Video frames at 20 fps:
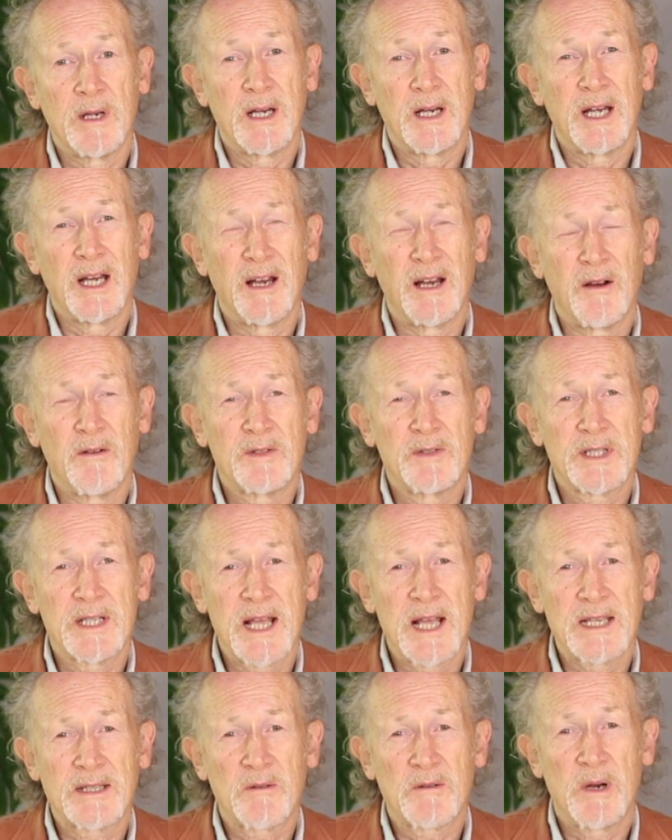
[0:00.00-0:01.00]
Obviously
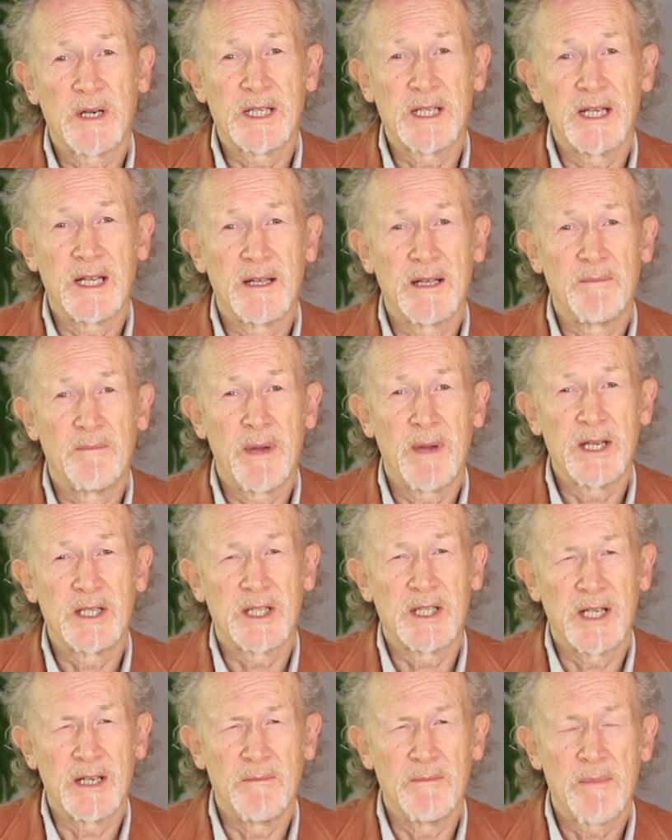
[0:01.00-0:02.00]
has quite a
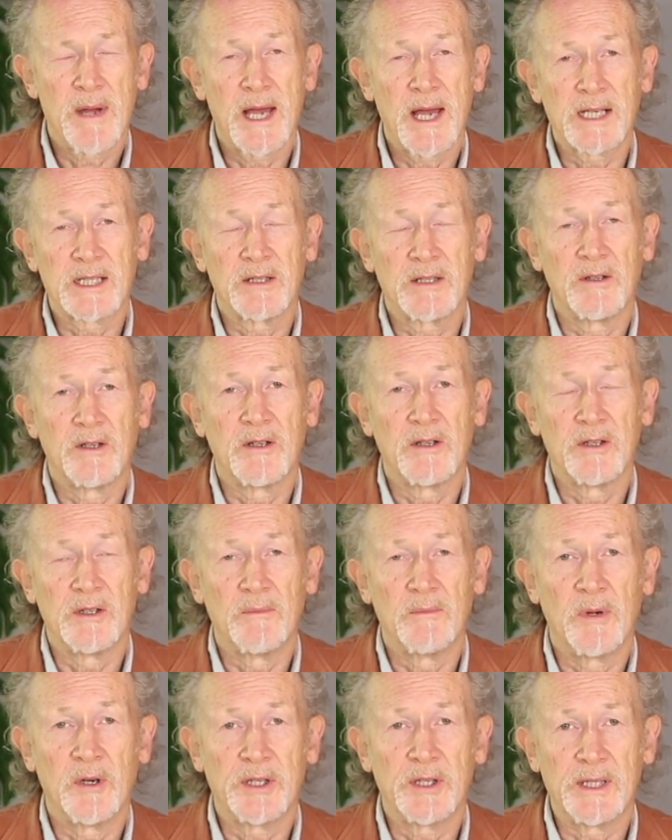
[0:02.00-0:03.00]
major impact on the
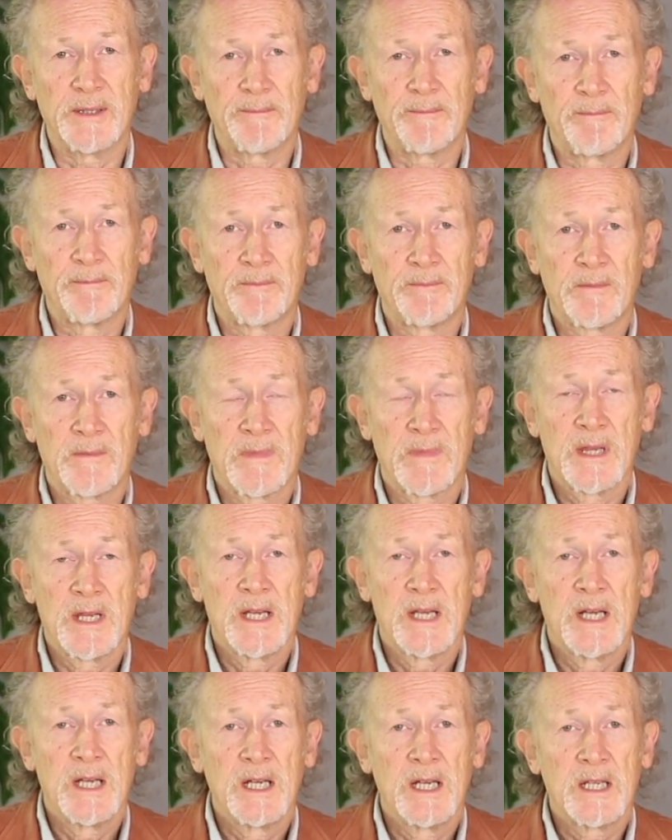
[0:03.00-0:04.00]
body.
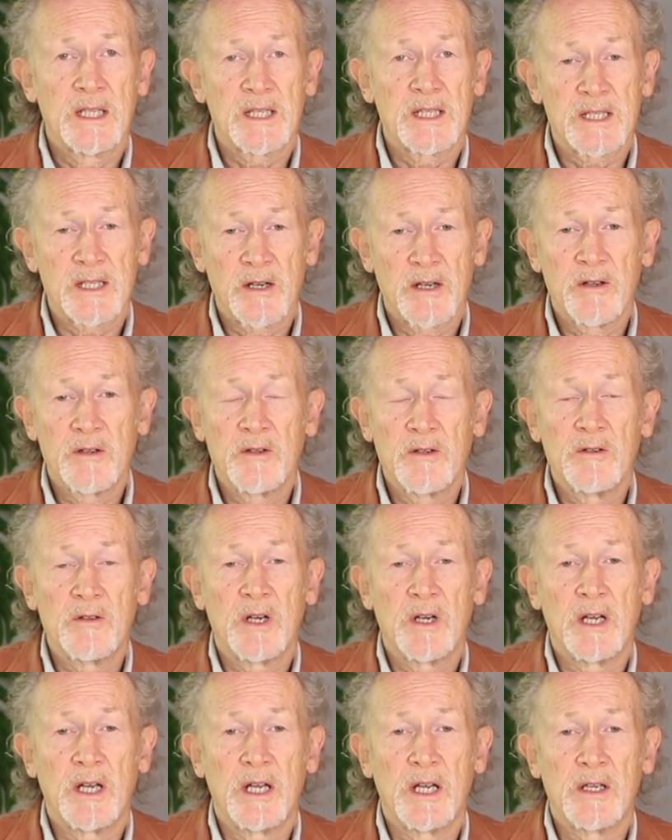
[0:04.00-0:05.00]
So
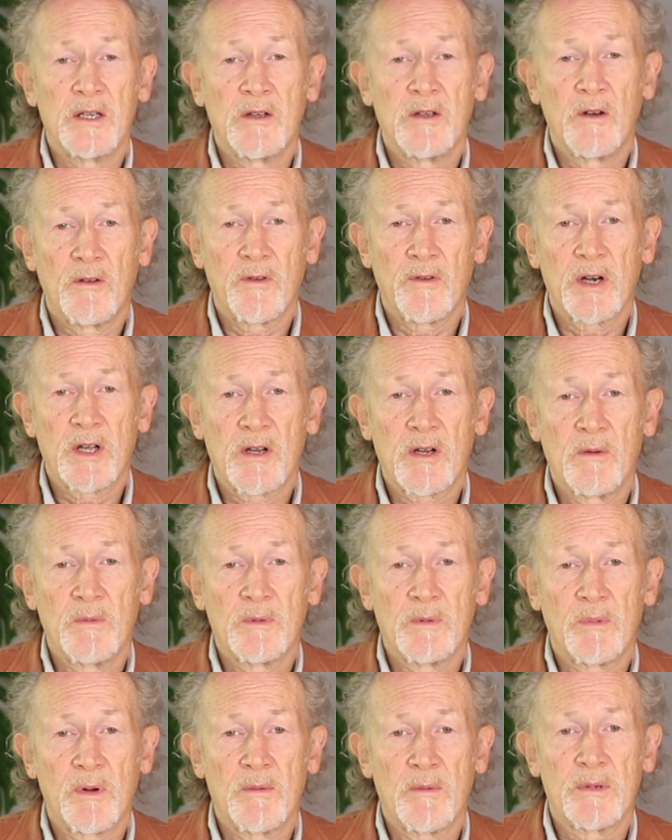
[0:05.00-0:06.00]
not a very
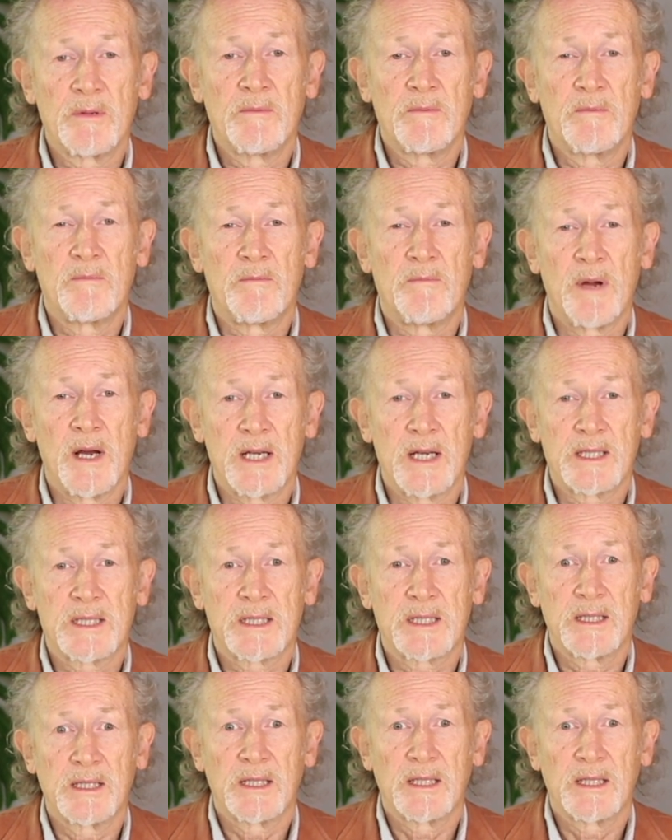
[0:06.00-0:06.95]
common problem, but